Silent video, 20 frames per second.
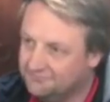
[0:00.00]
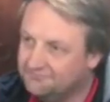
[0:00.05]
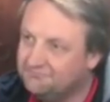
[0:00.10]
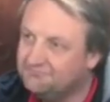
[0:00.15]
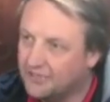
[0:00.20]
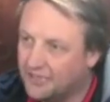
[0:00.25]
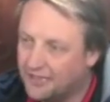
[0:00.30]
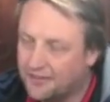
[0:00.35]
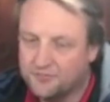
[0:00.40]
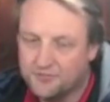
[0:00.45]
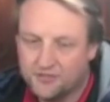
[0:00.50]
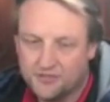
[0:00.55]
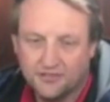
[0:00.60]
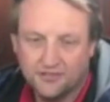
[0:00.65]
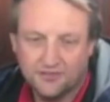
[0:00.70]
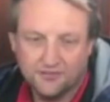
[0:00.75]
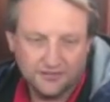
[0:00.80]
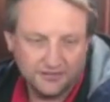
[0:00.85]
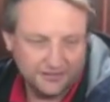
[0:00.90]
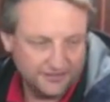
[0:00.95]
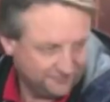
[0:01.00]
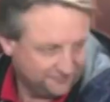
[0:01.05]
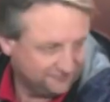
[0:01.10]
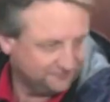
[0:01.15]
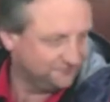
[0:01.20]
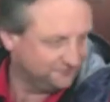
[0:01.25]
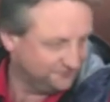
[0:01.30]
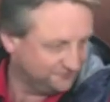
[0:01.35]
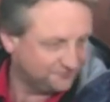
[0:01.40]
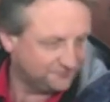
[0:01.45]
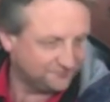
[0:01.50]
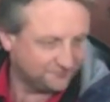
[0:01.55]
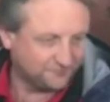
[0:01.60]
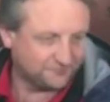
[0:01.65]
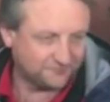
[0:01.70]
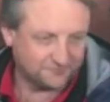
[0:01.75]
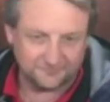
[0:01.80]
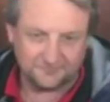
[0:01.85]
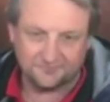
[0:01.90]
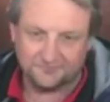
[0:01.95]
Okay. Absolutely. Unless you're particularly
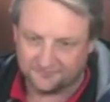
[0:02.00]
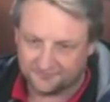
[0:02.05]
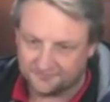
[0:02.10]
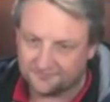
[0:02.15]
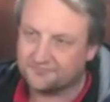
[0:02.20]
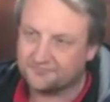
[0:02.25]
skilled at